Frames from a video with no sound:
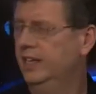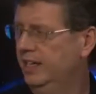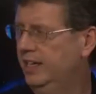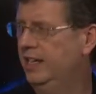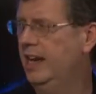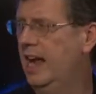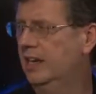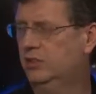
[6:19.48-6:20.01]

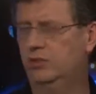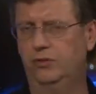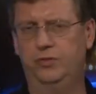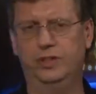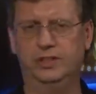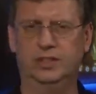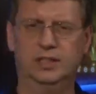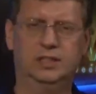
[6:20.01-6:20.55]
in
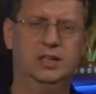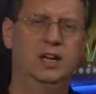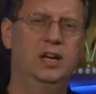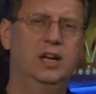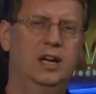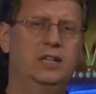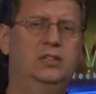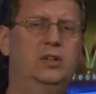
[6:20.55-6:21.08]
astrophysics.
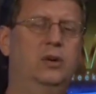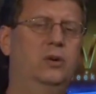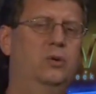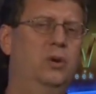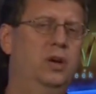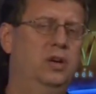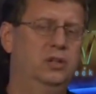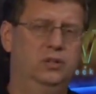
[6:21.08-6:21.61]
And so,